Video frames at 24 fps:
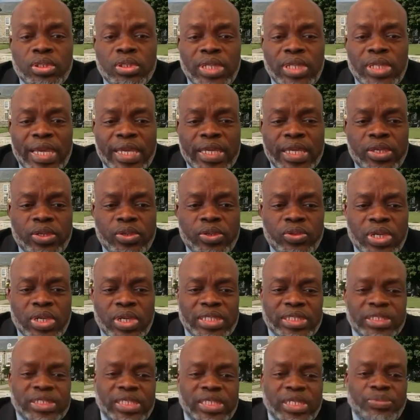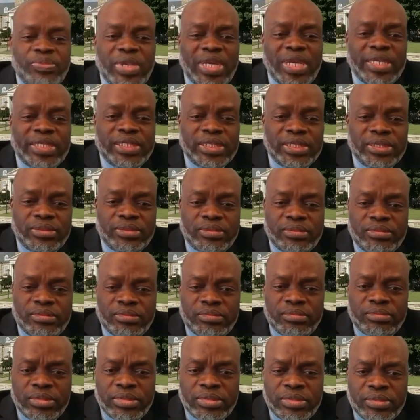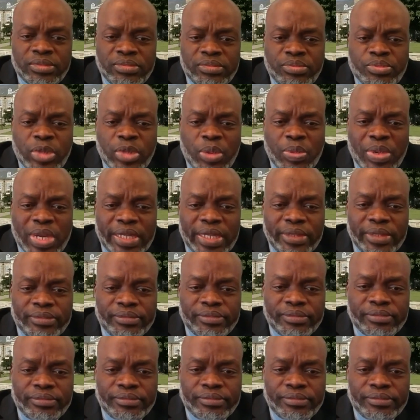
Thank you and stay blessed. Bye-bye.